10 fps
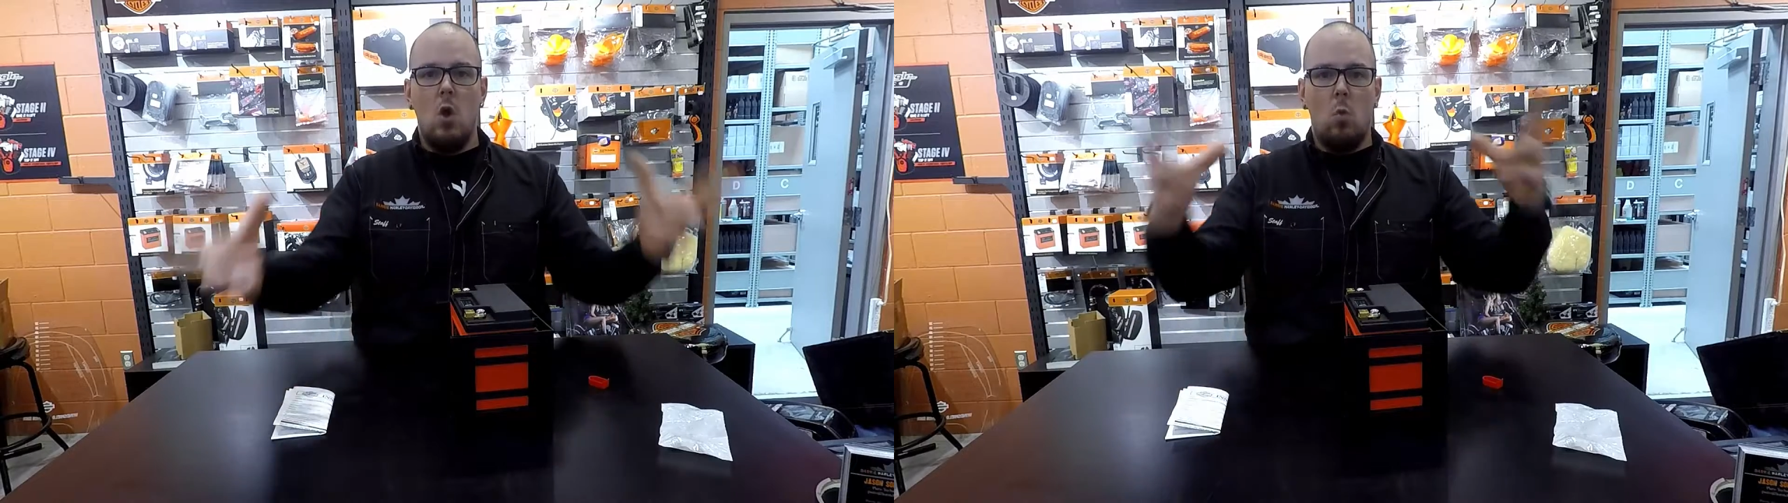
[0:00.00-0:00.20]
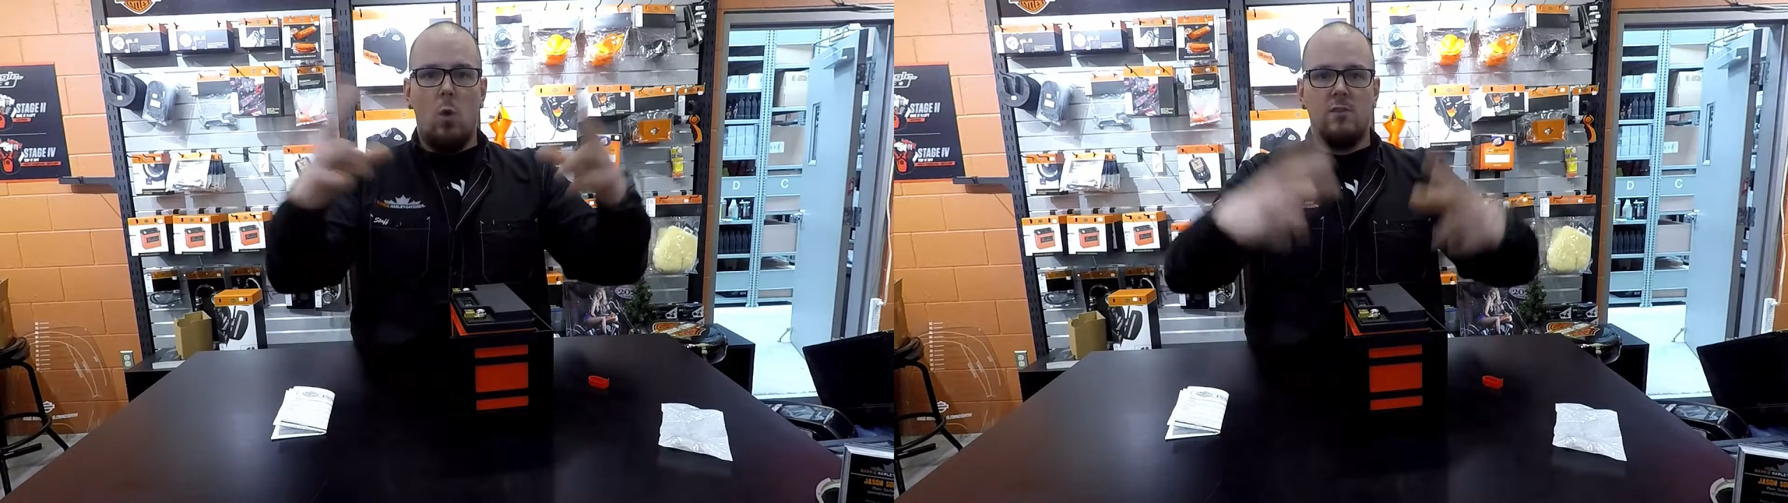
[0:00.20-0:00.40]

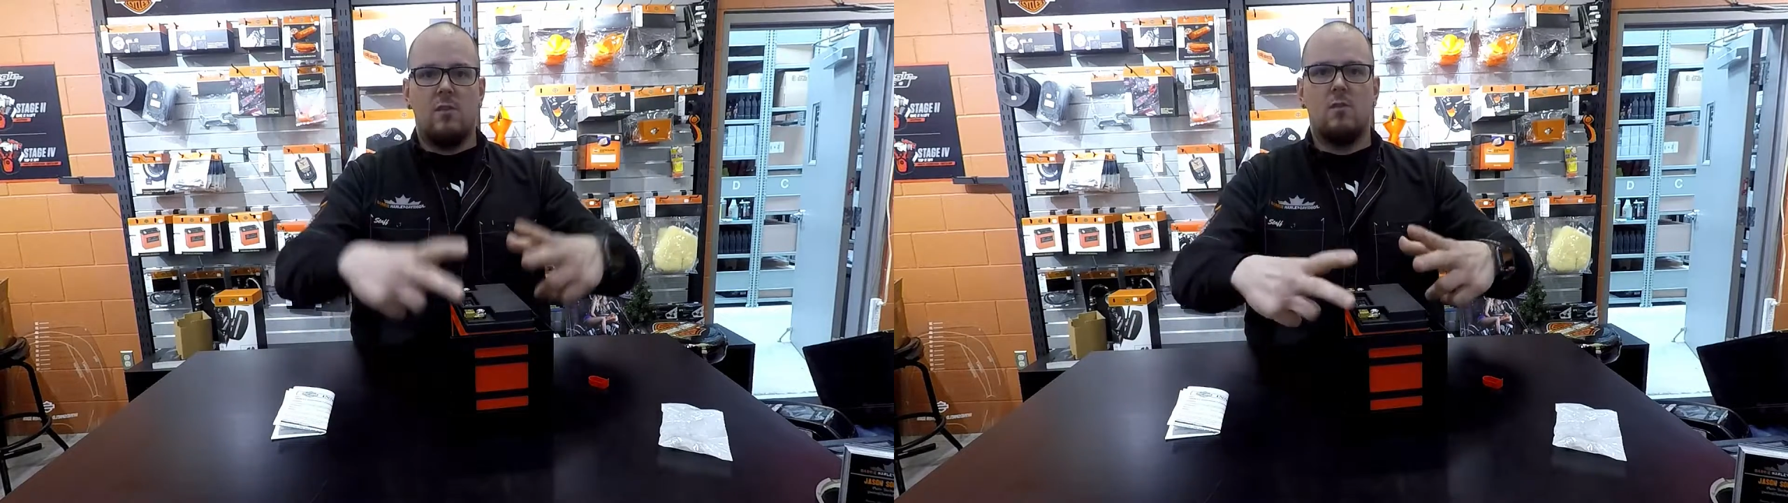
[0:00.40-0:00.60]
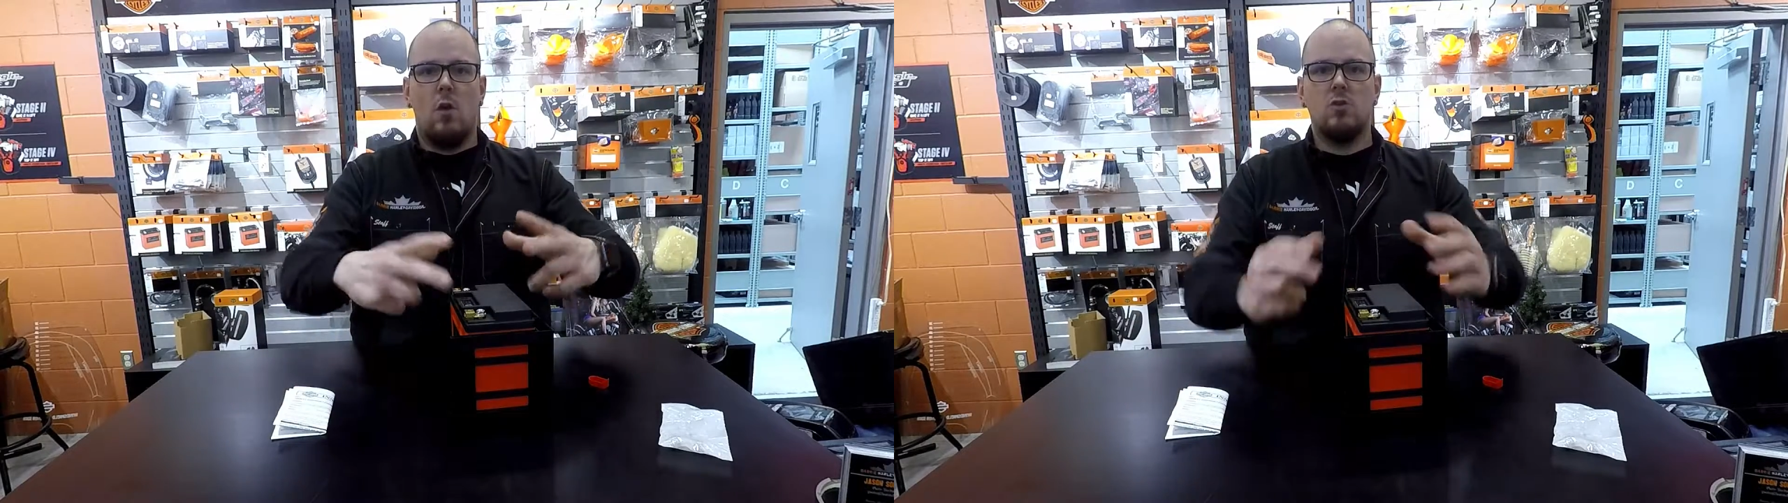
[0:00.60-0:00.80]
Once
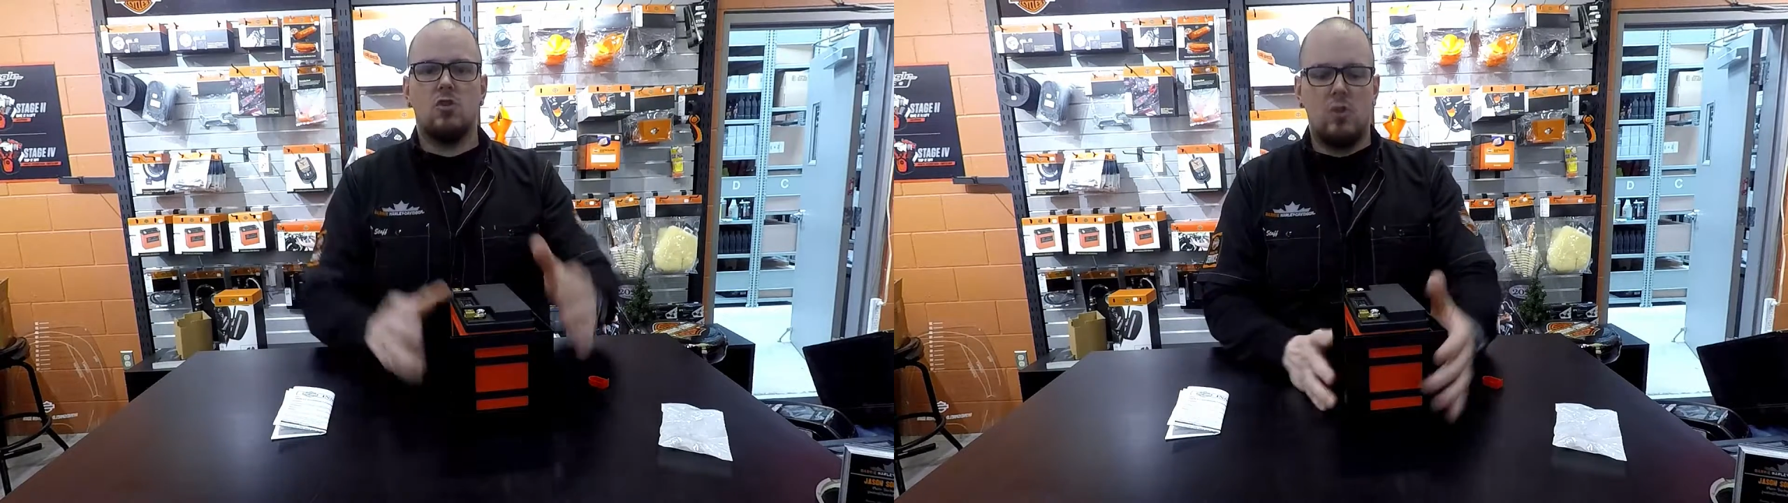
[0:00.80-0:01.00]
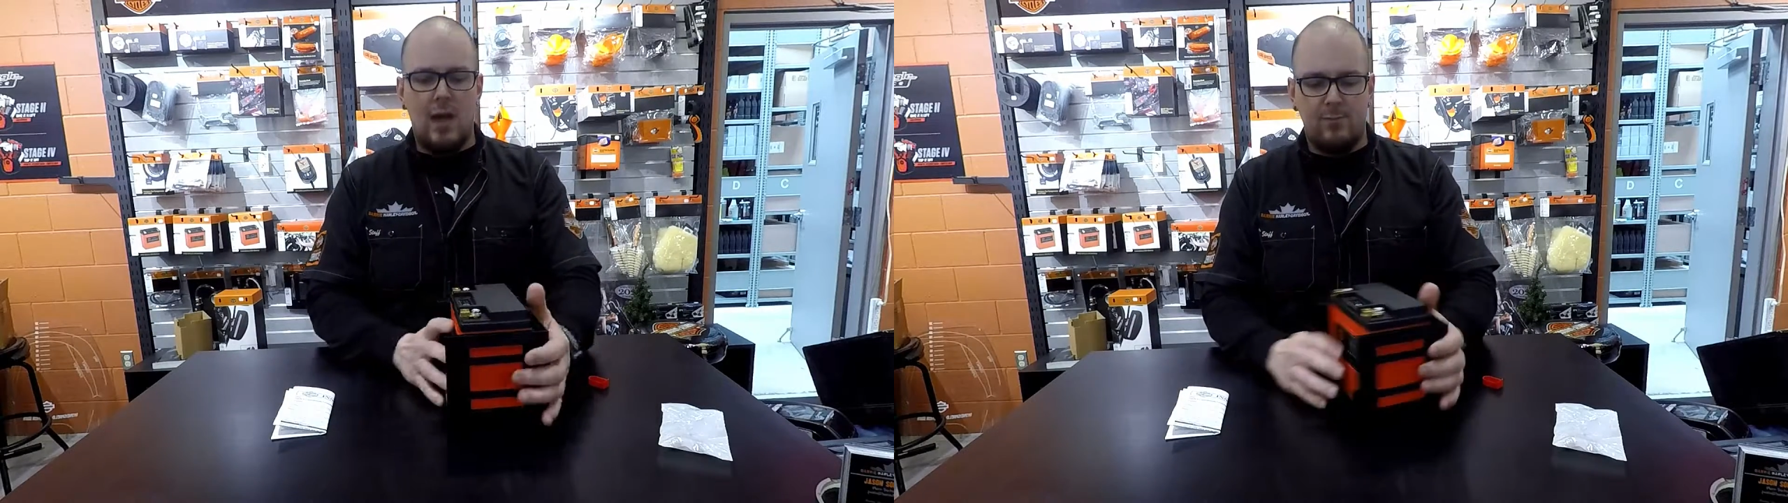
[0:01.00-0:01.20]
it's all
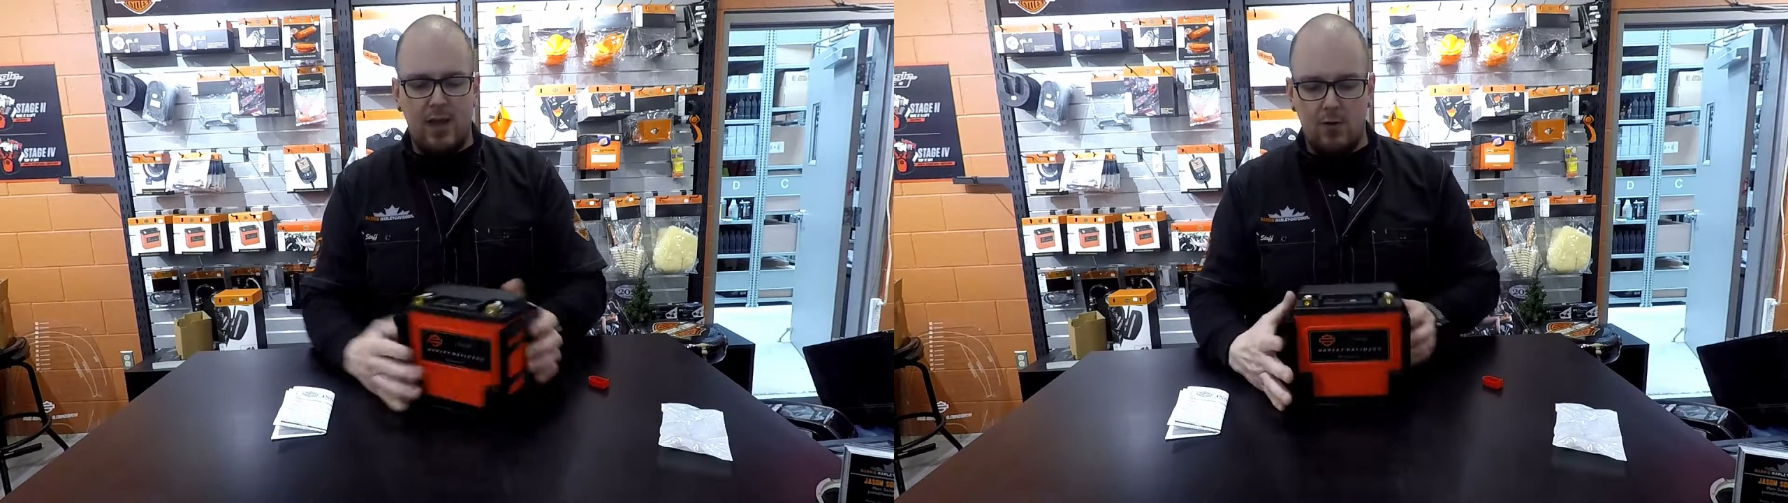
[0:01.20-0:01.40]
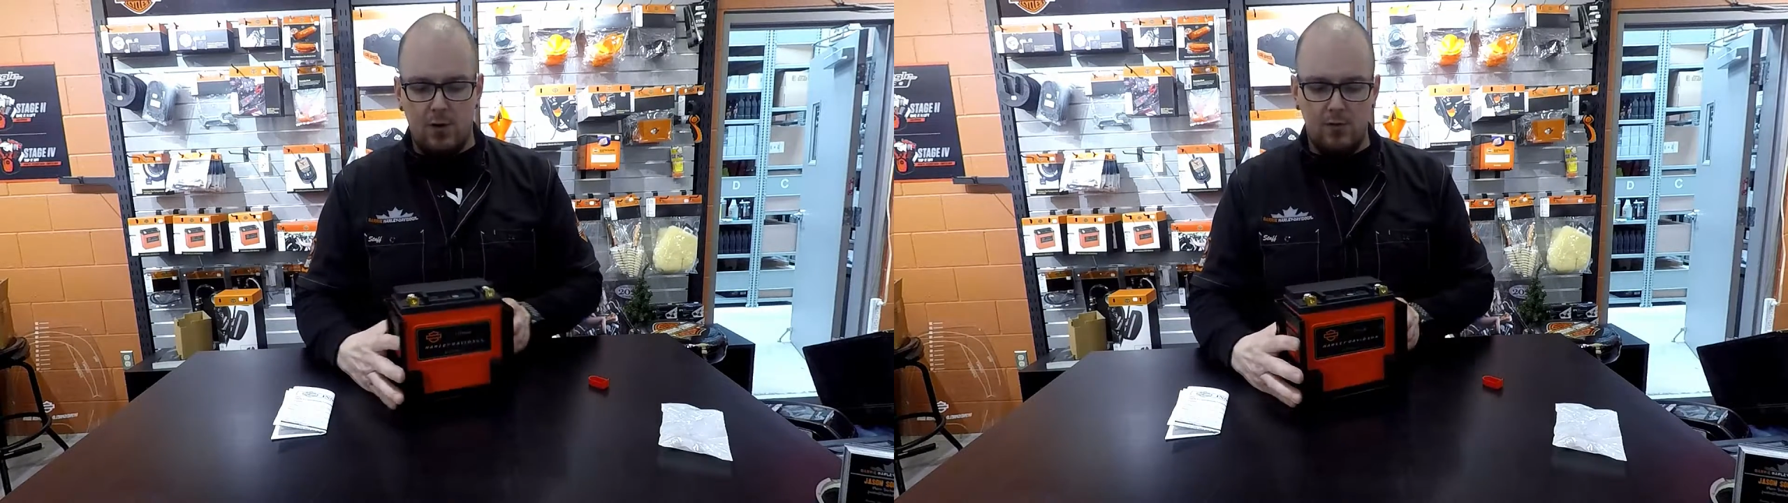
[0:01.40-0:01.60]
strapped down